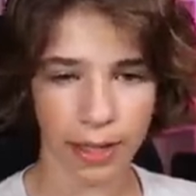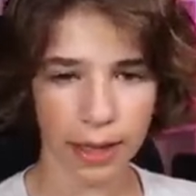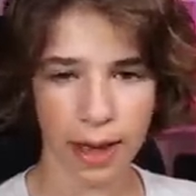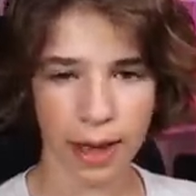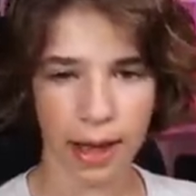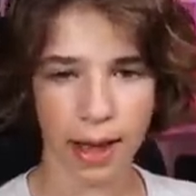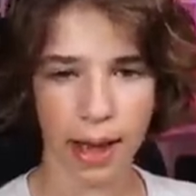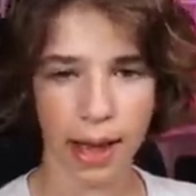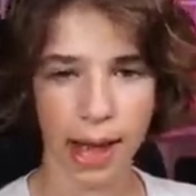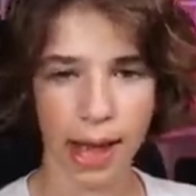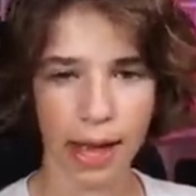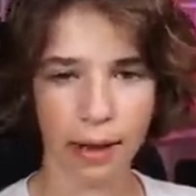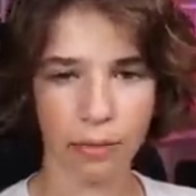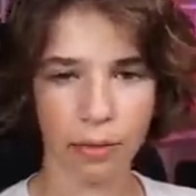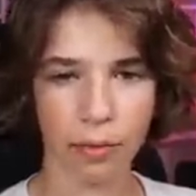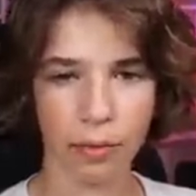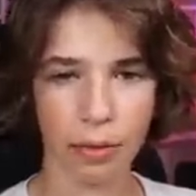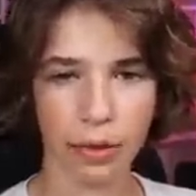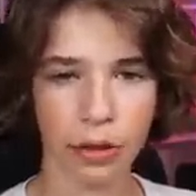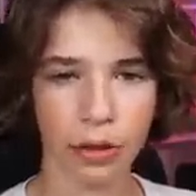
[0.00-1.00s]
I will
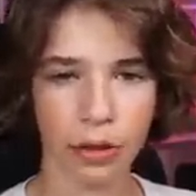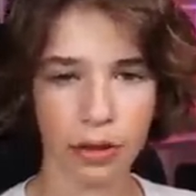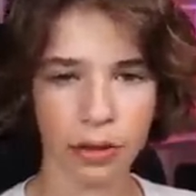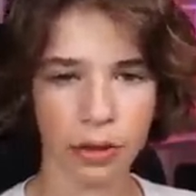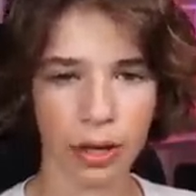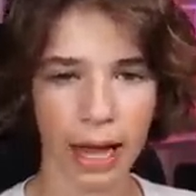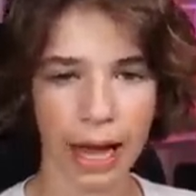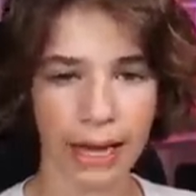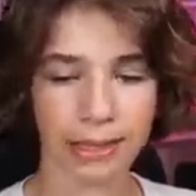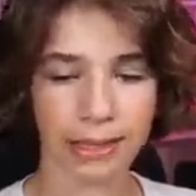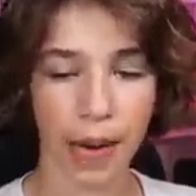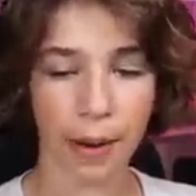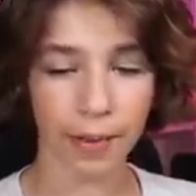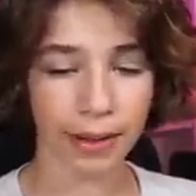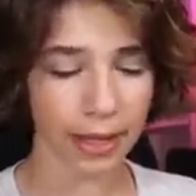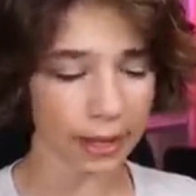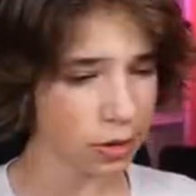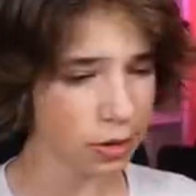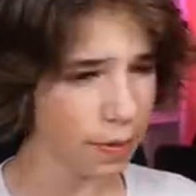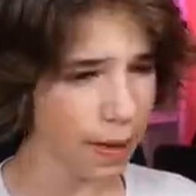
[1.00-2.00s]
be last time.
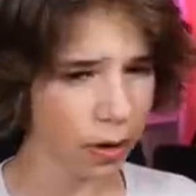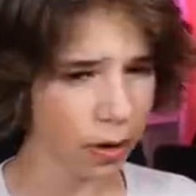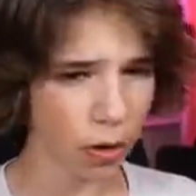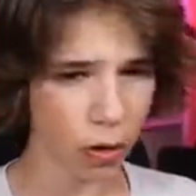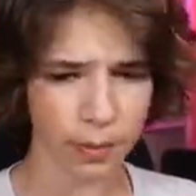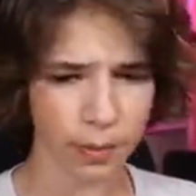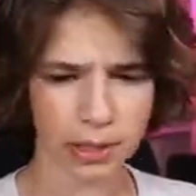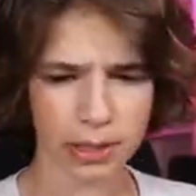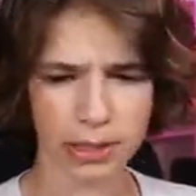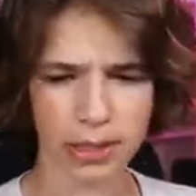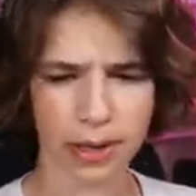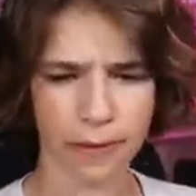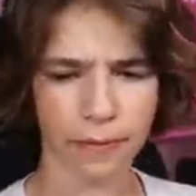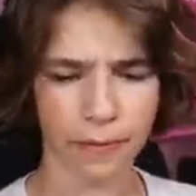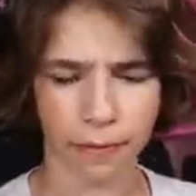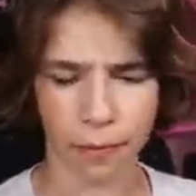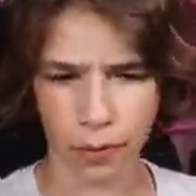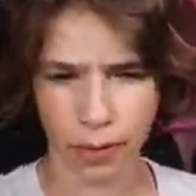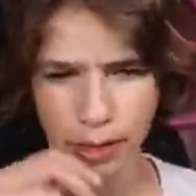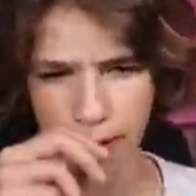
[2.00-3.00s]
Unless you make a whole bunch of different
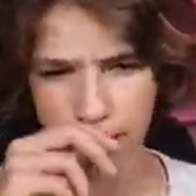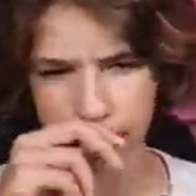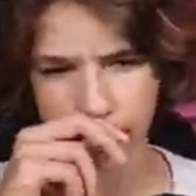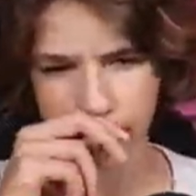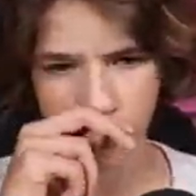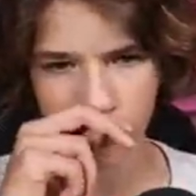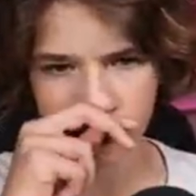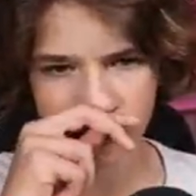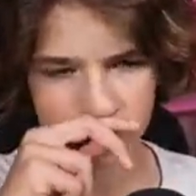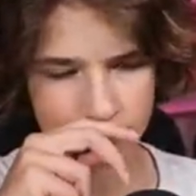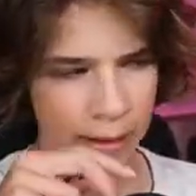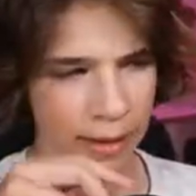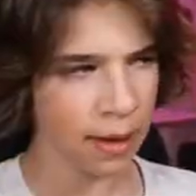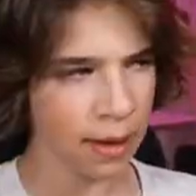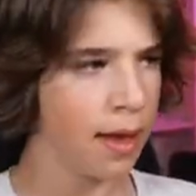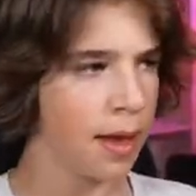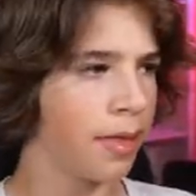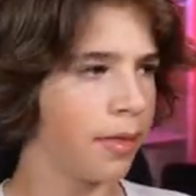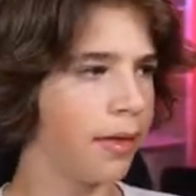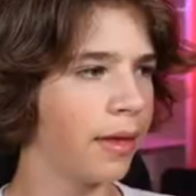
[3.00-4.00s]
Fortnite accounts,
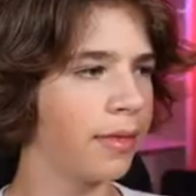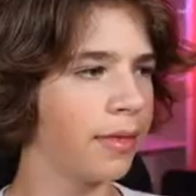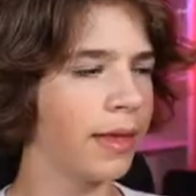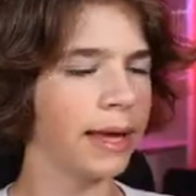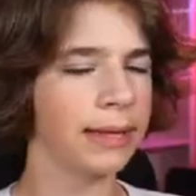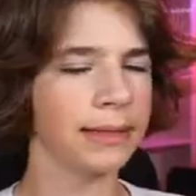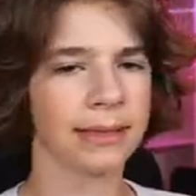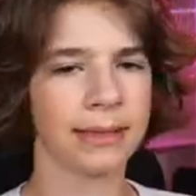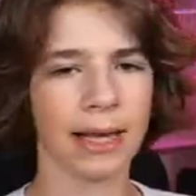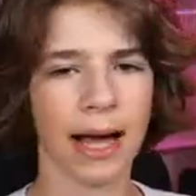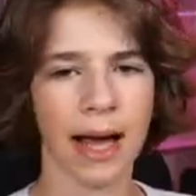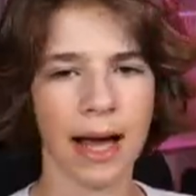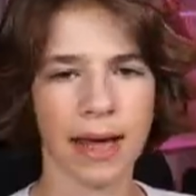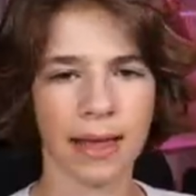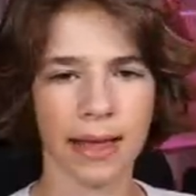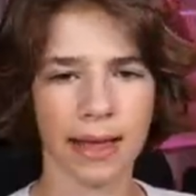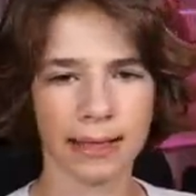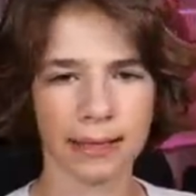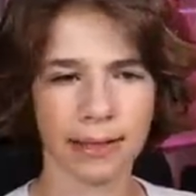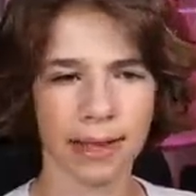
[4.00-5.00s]
then that's uh,
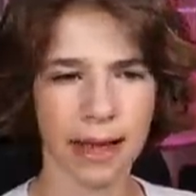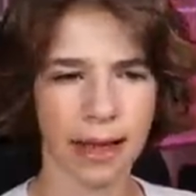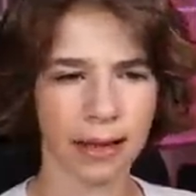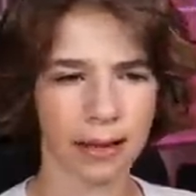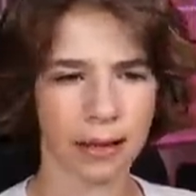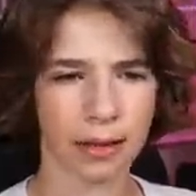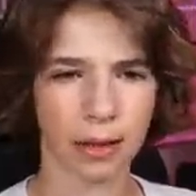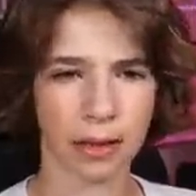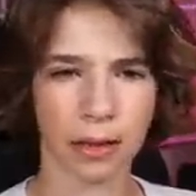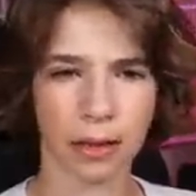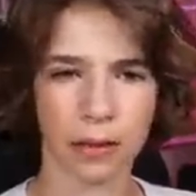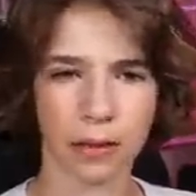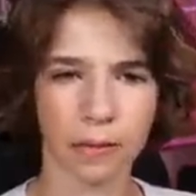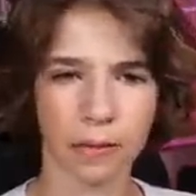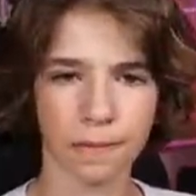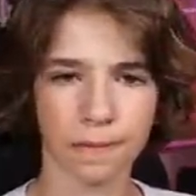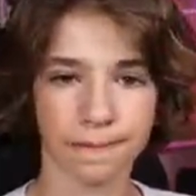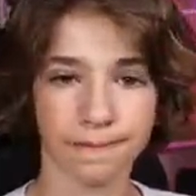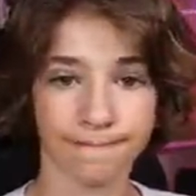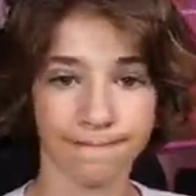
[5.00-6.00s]
that's that. You
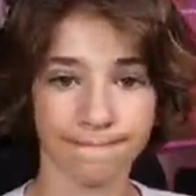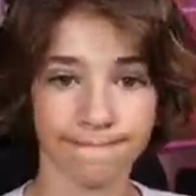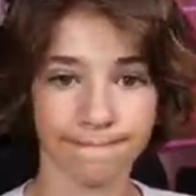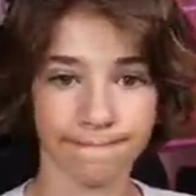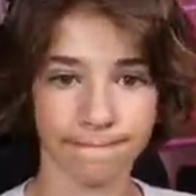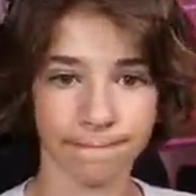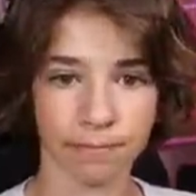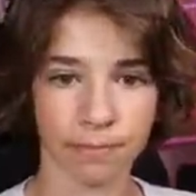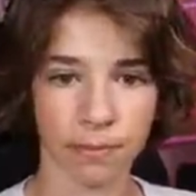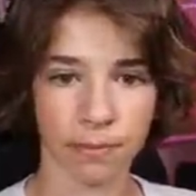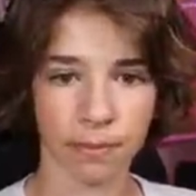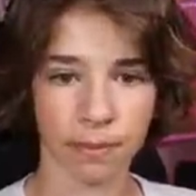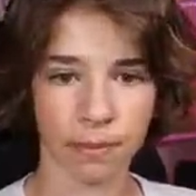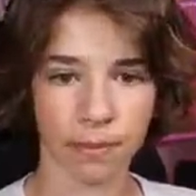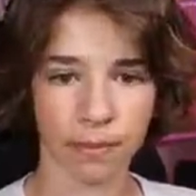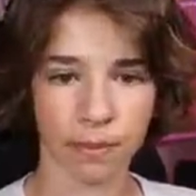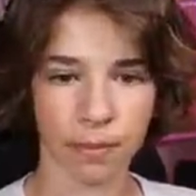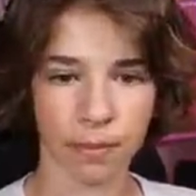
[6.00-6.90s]
know.